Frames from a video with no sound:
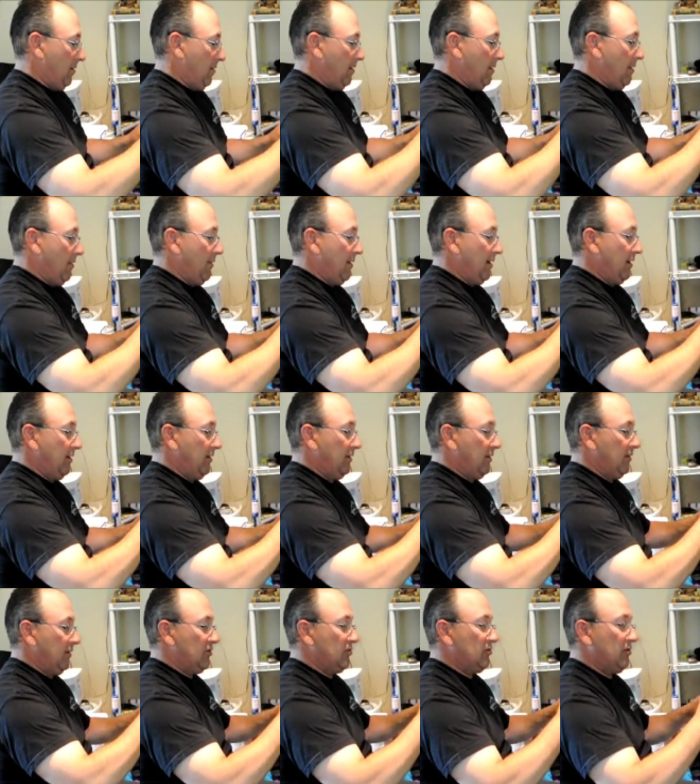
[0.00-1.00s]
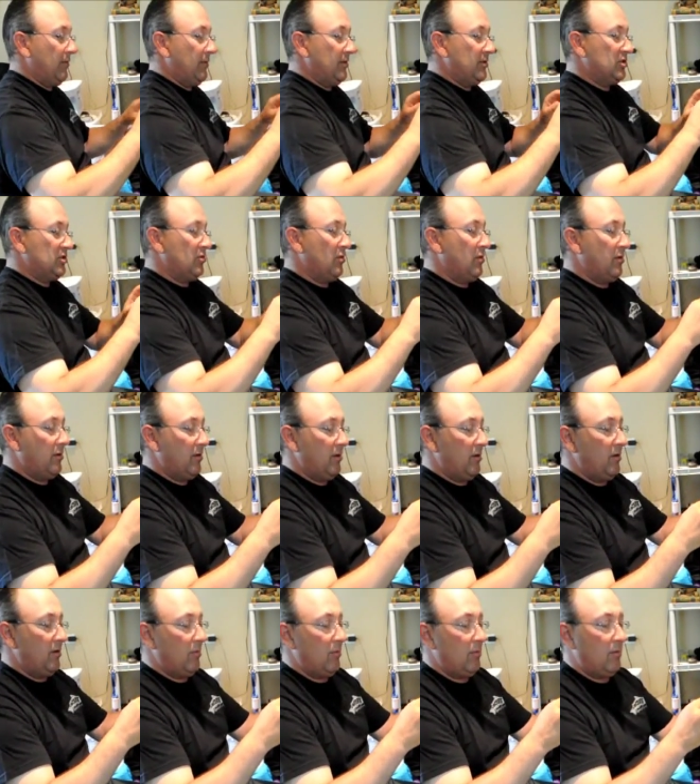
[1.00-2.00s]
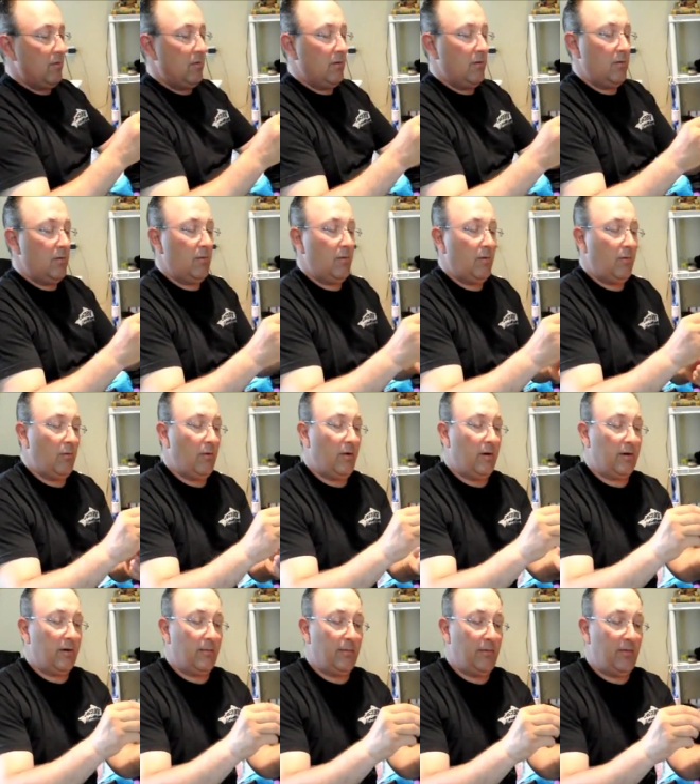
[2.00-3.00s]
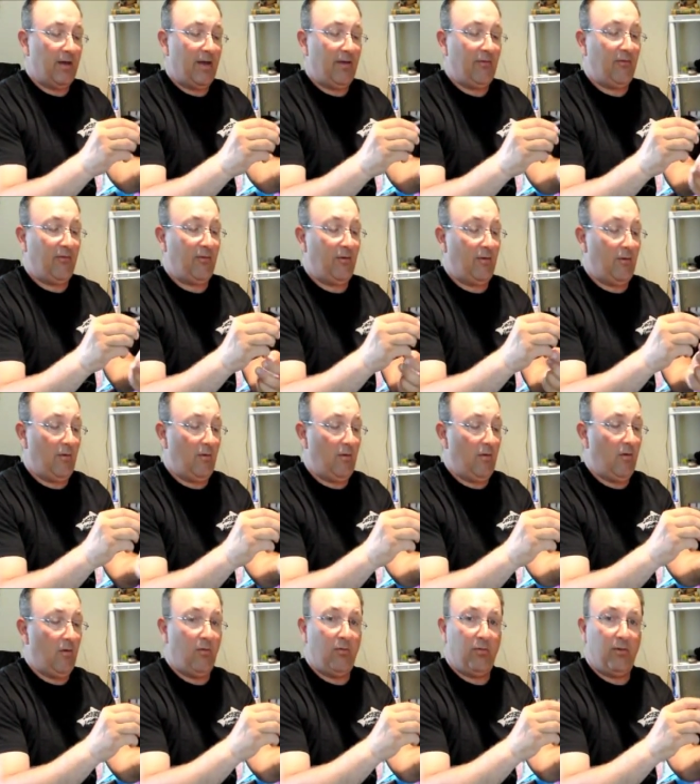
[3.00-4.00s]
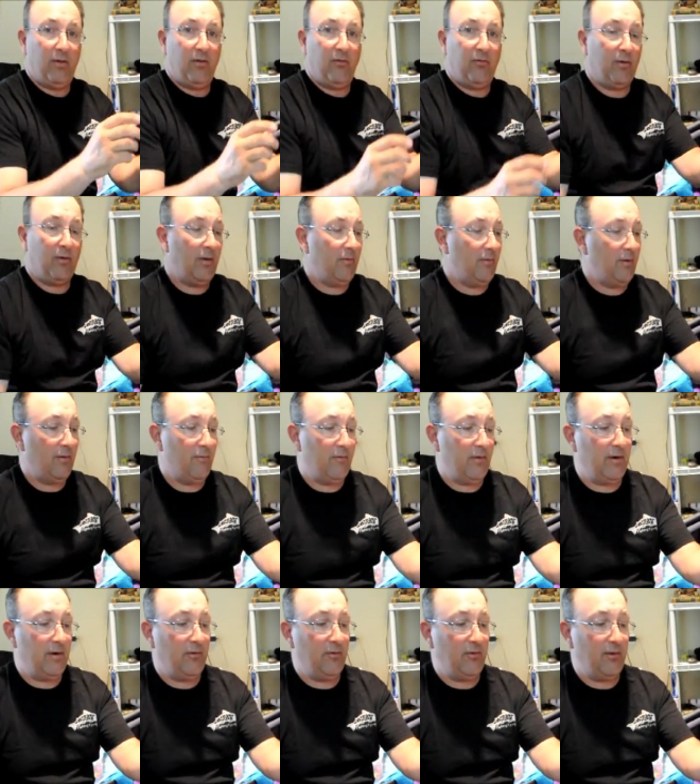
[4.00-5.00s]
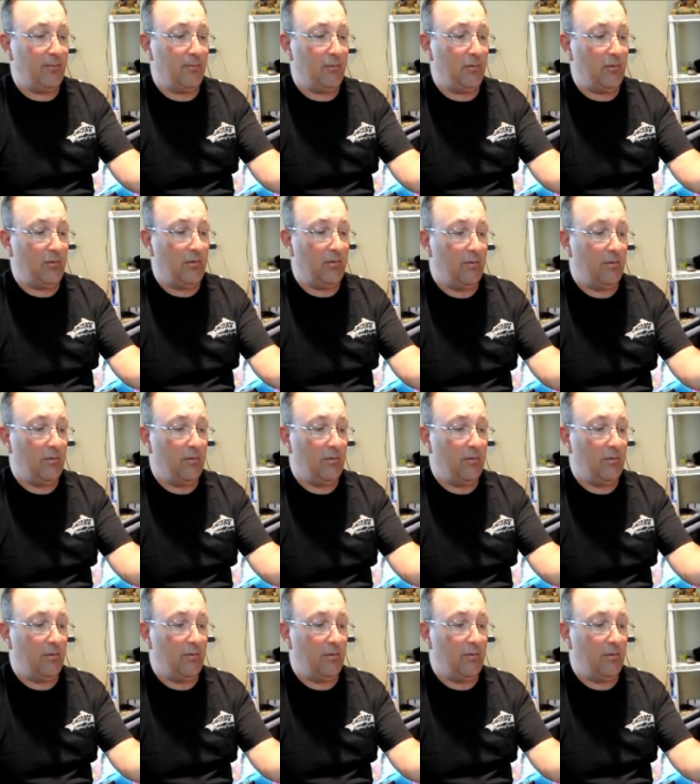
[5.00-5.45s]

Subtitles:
And then you can trim it shorter or longer, but that's all it is right there. Very simple.